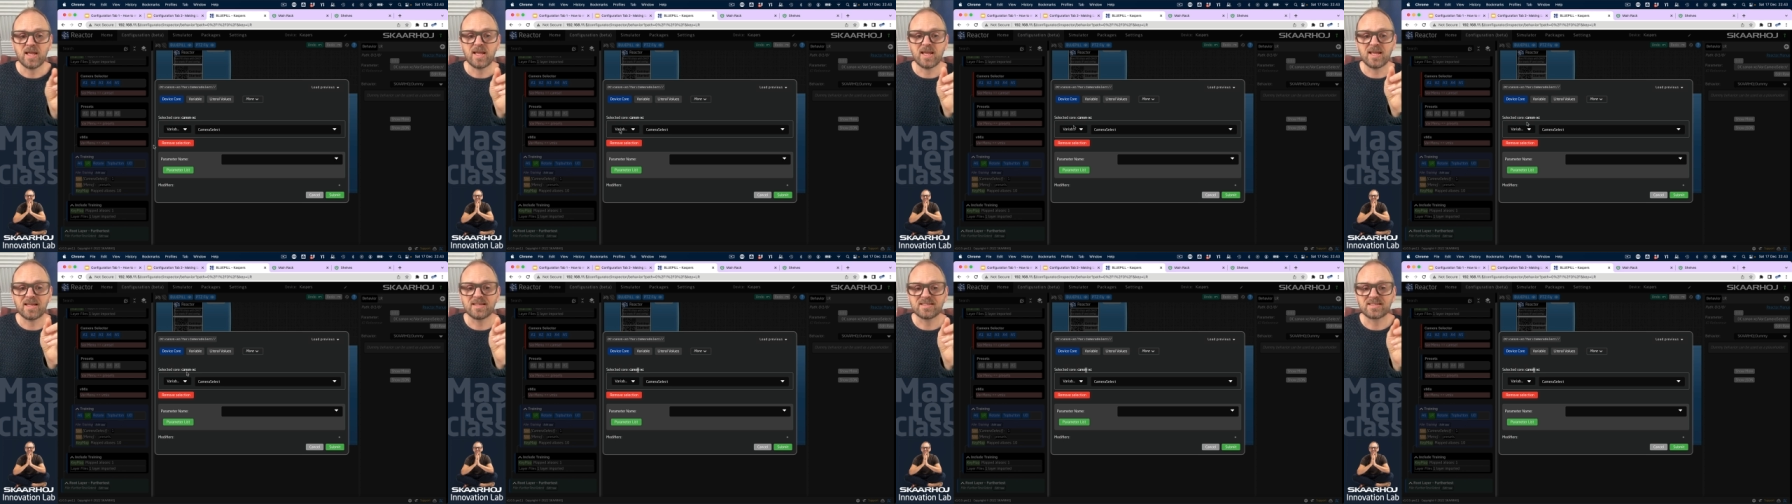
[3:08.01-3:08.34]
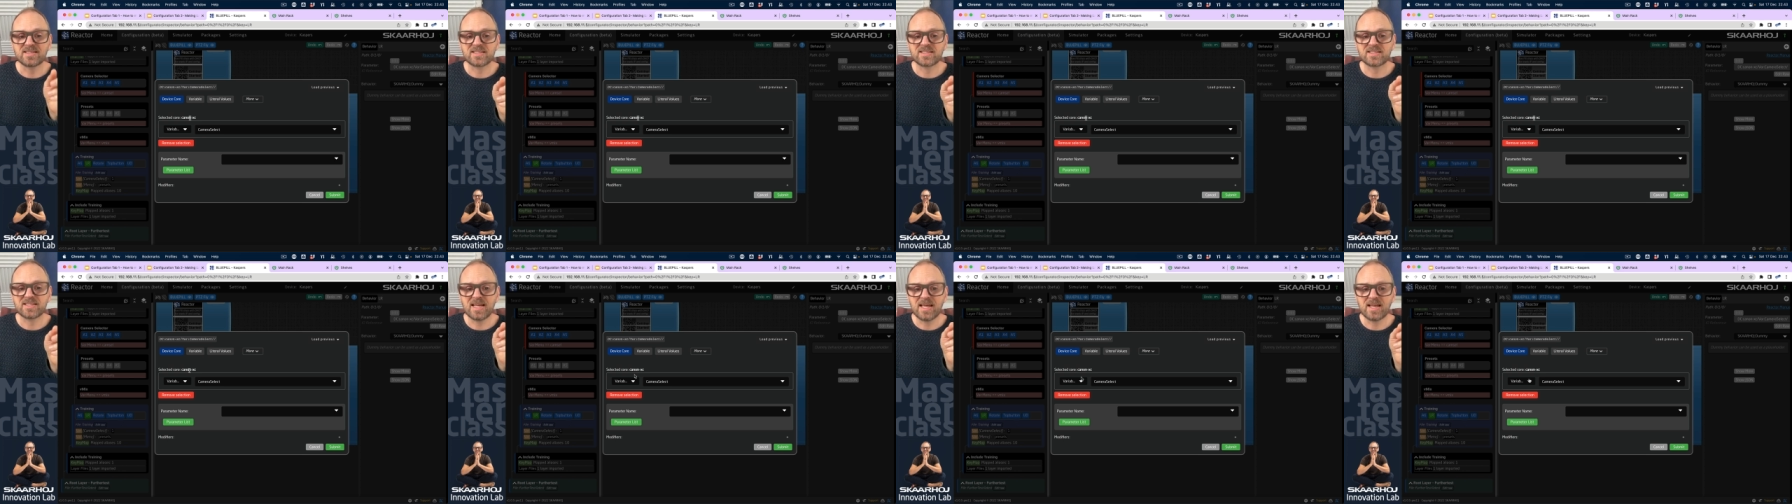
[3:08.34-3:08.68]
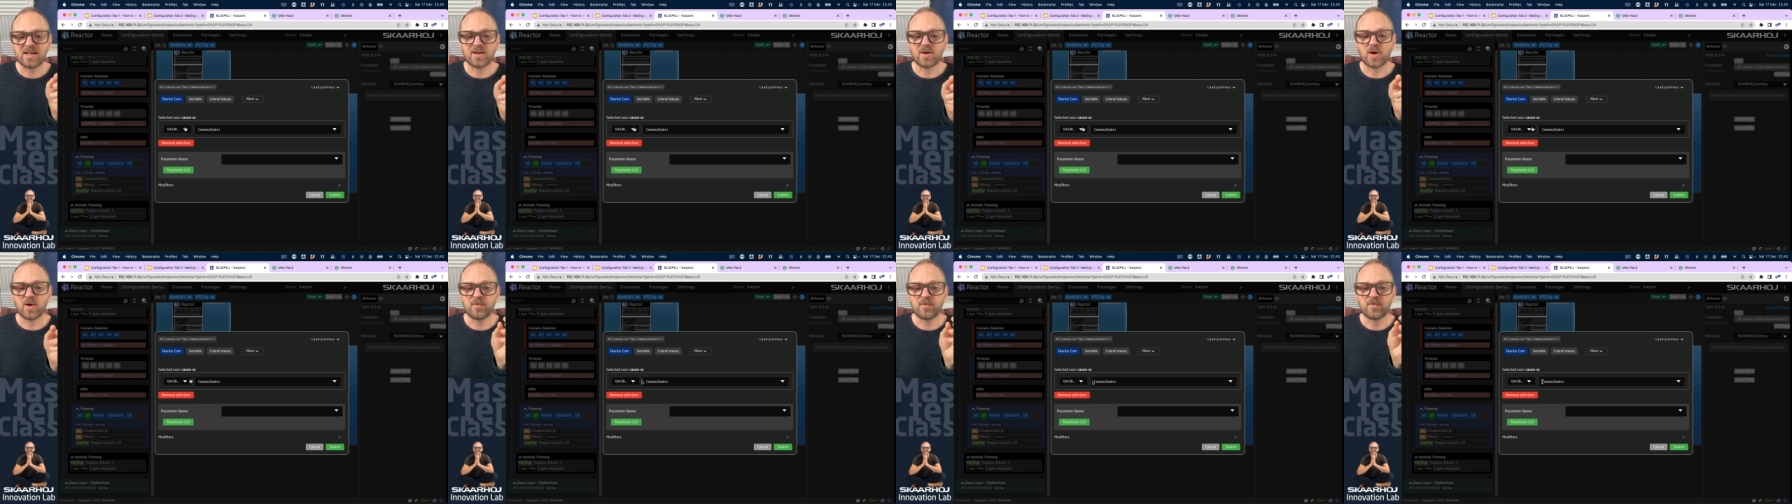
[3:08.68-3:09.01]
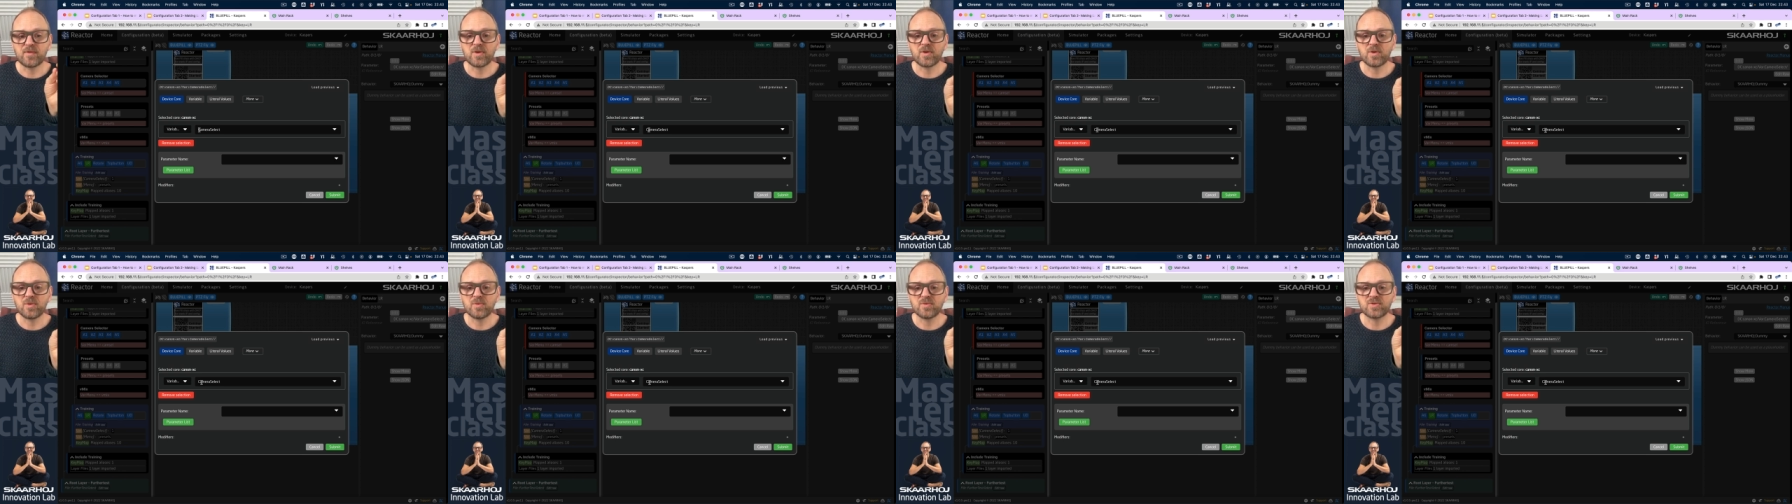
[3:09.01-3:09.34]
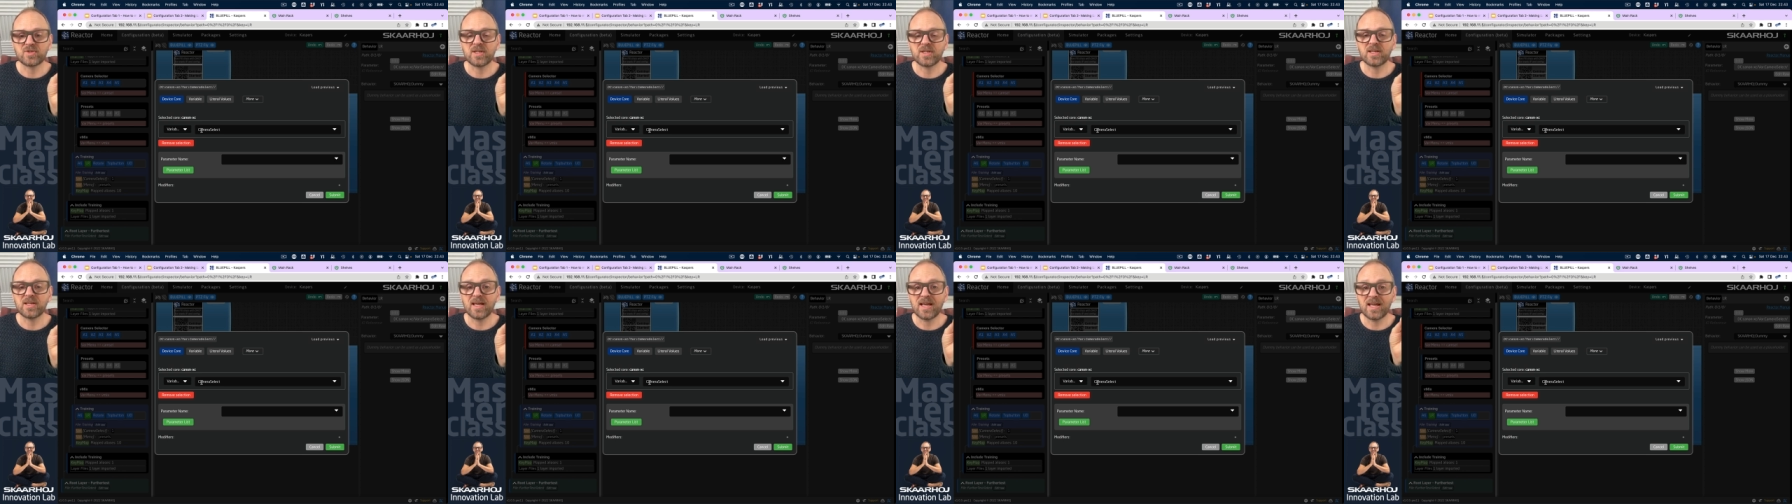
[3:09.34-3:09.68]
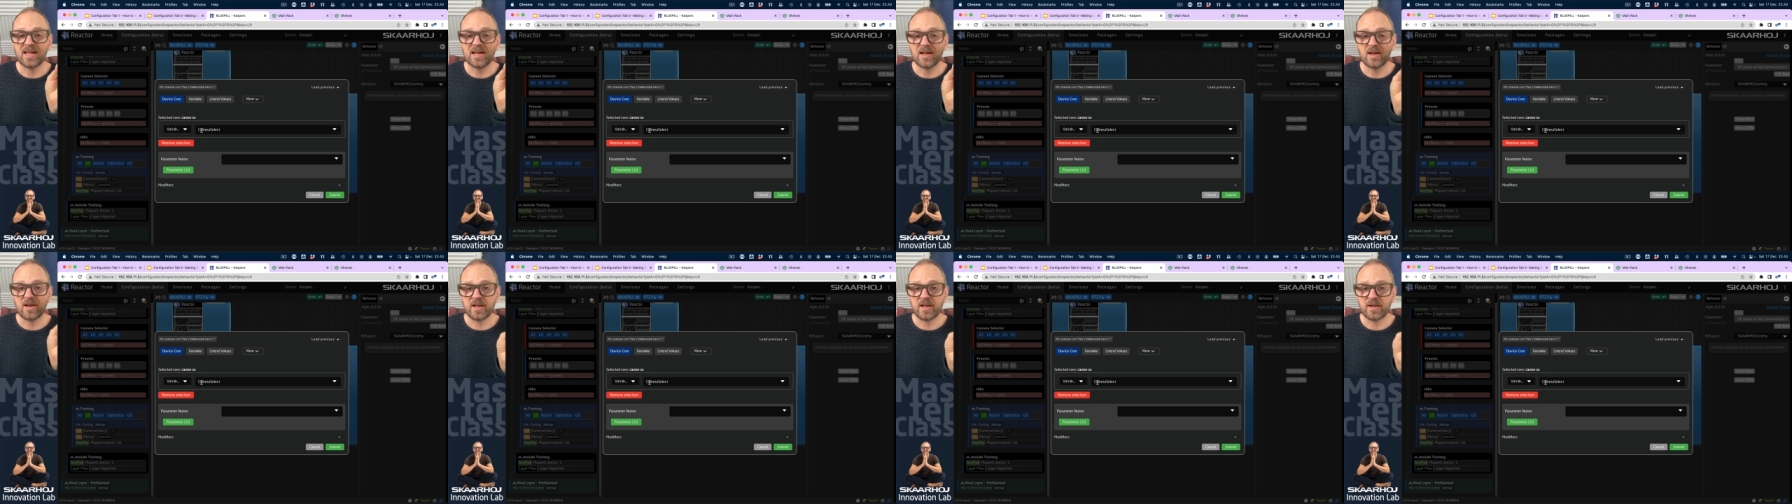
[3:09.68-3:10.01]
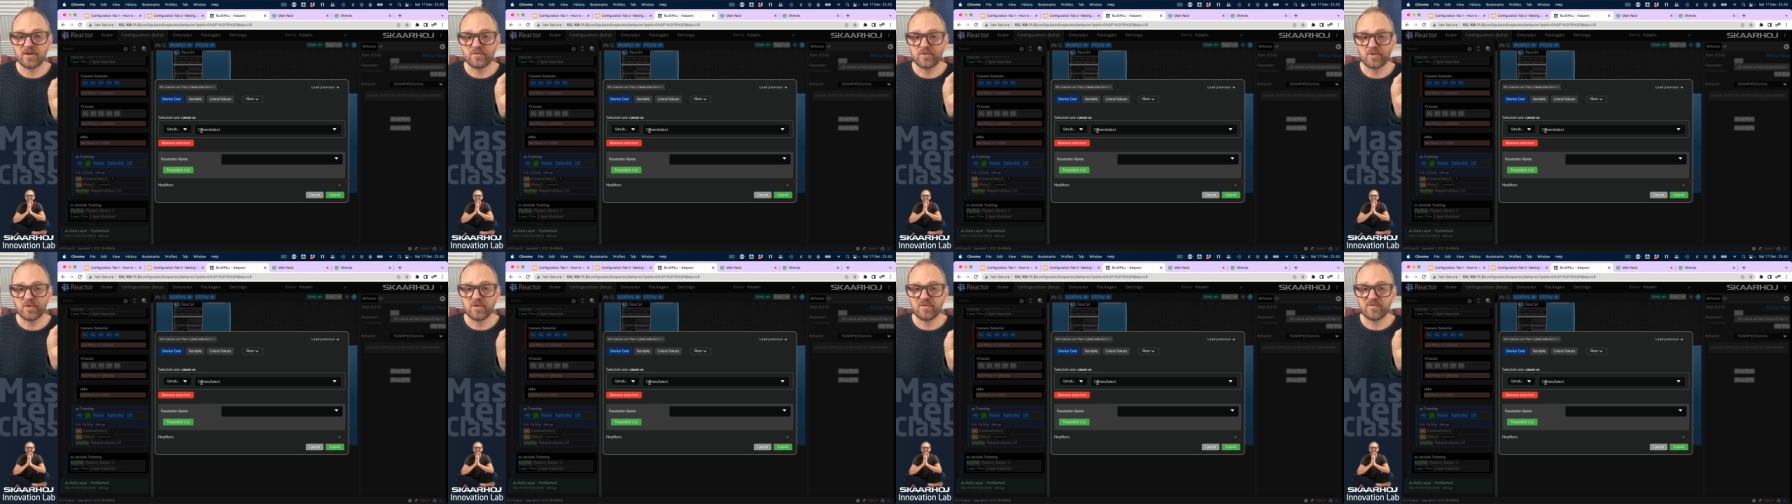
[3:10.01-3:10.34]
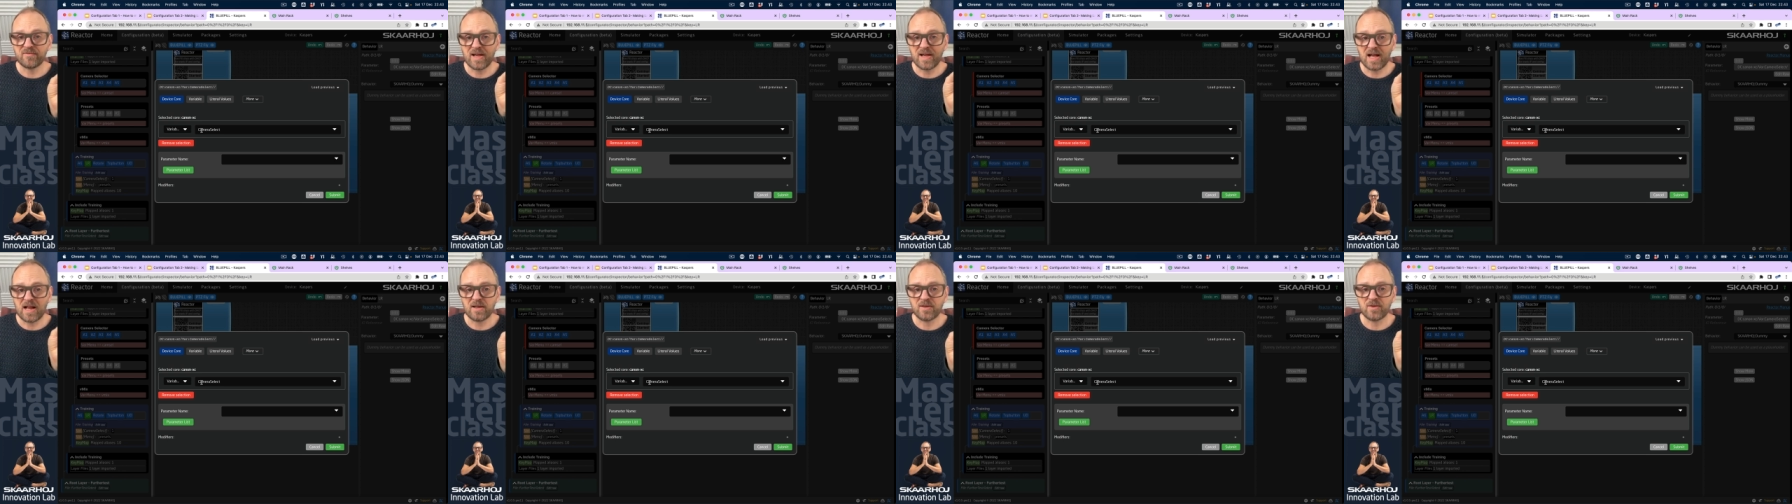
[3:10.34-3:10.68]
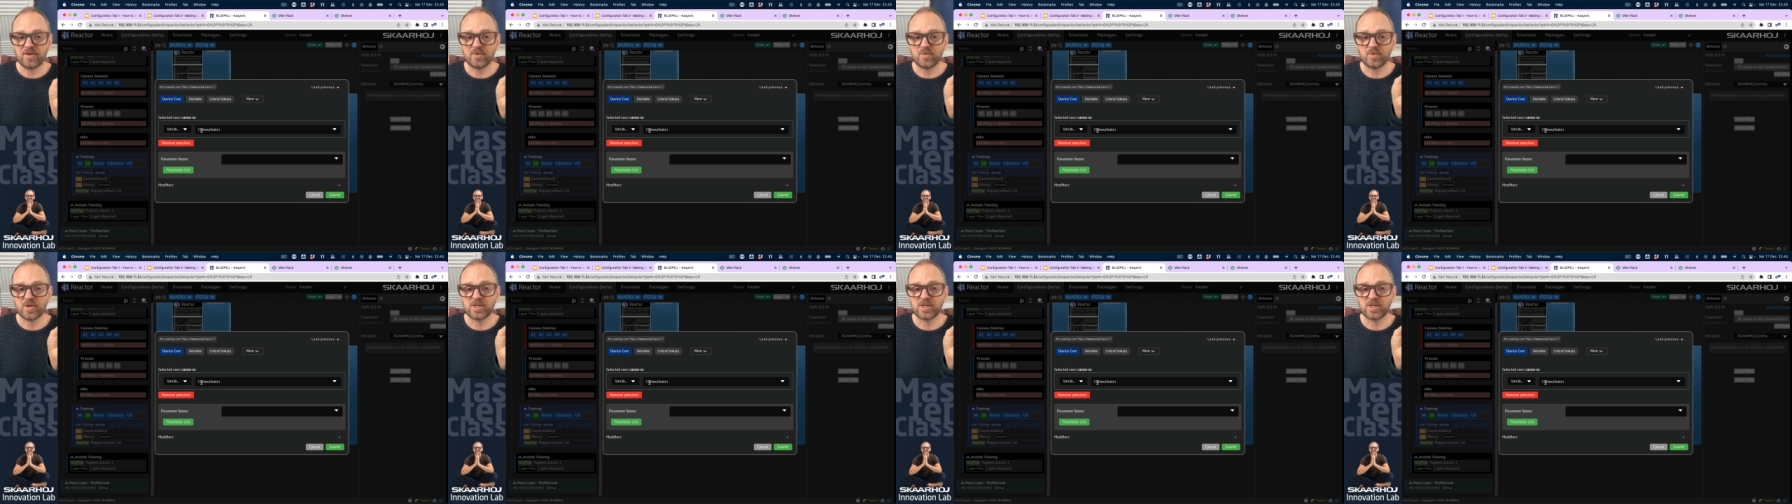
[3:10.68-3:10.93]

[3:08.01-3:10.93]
instead of using a literal value,